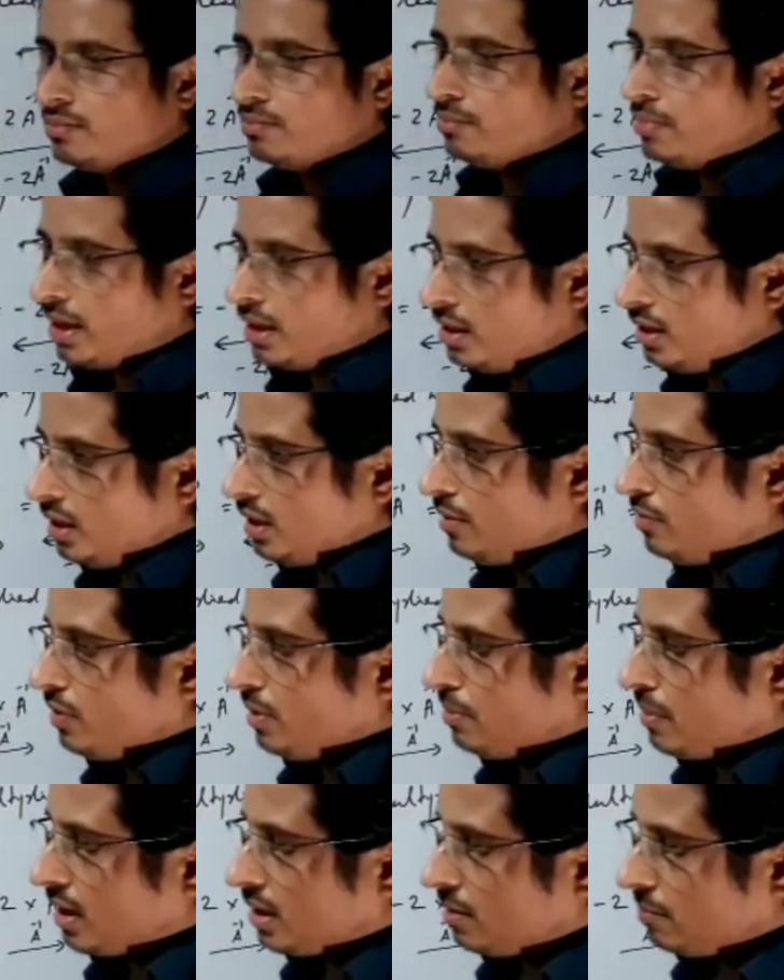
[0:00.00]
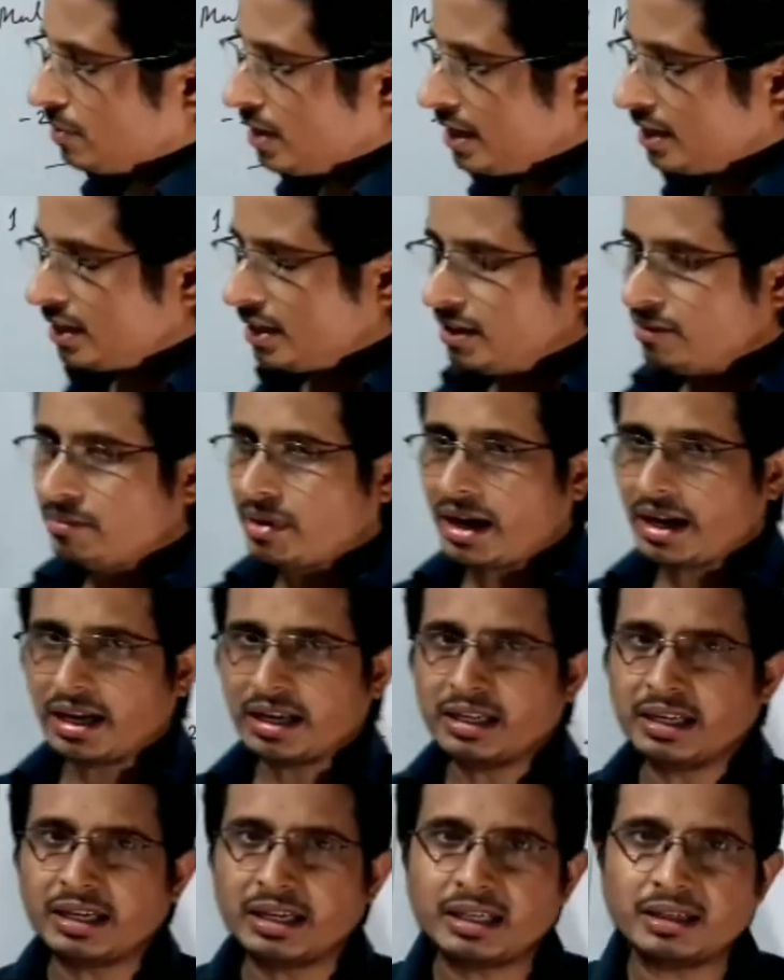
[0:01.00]
But if we multiplied it by
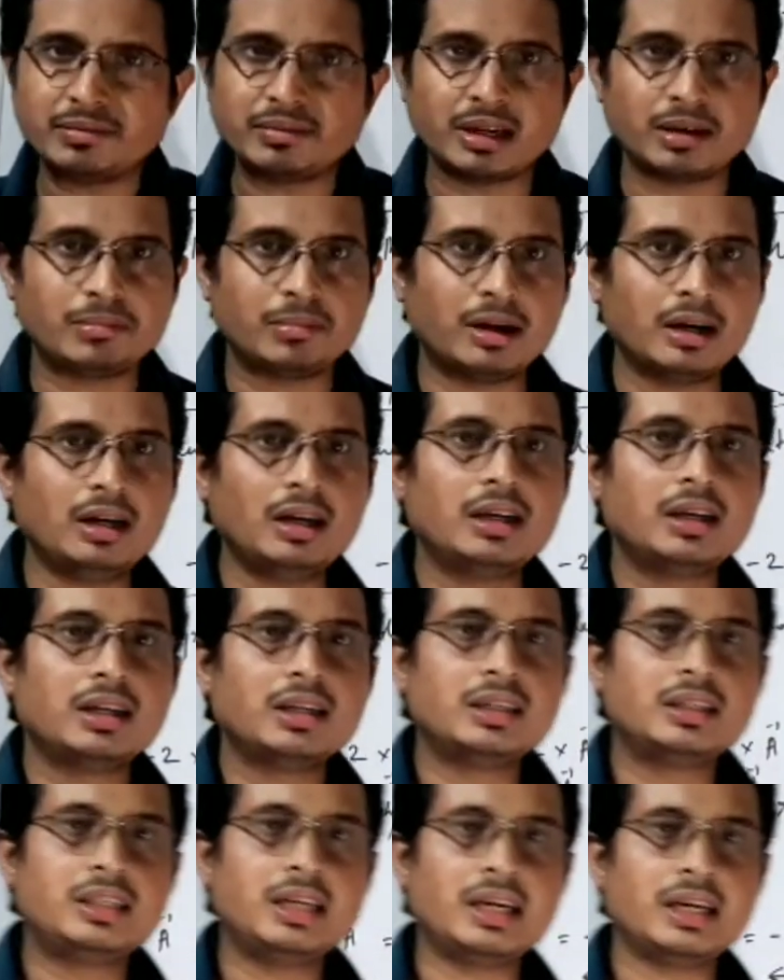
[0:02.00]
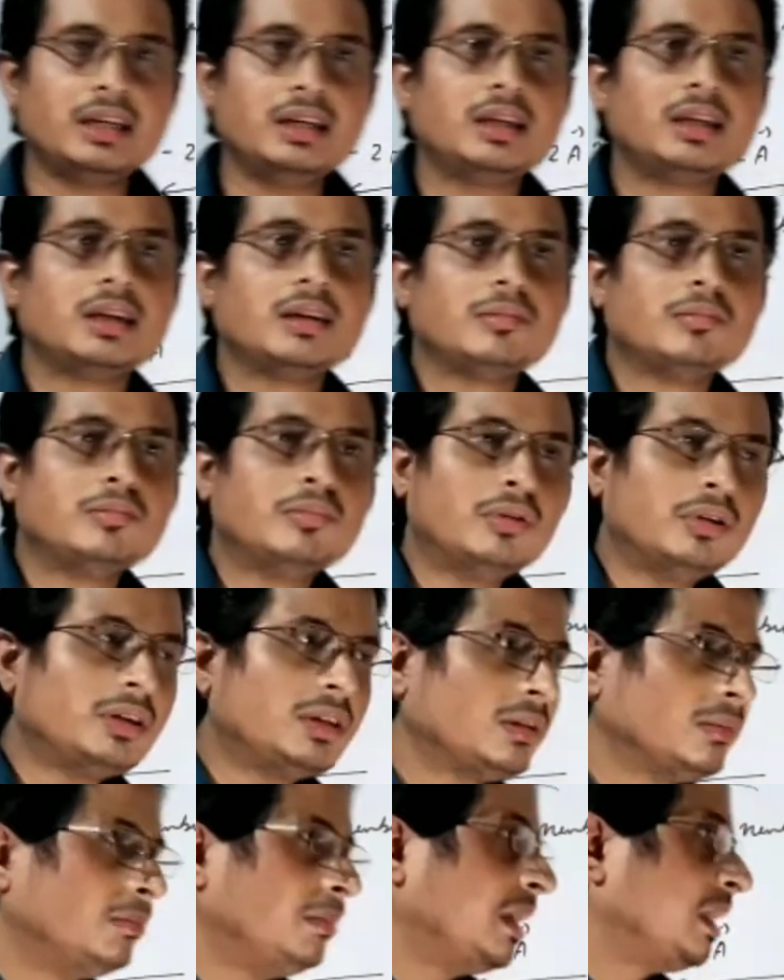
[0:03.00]
a negative number, then
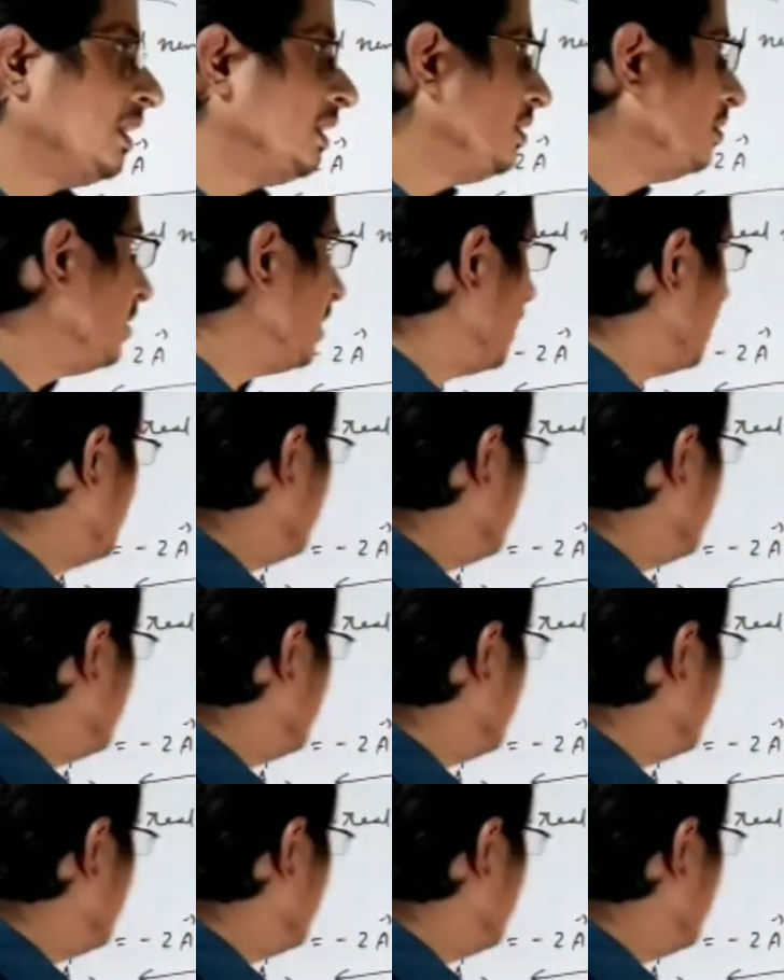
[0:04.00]
both magnitude and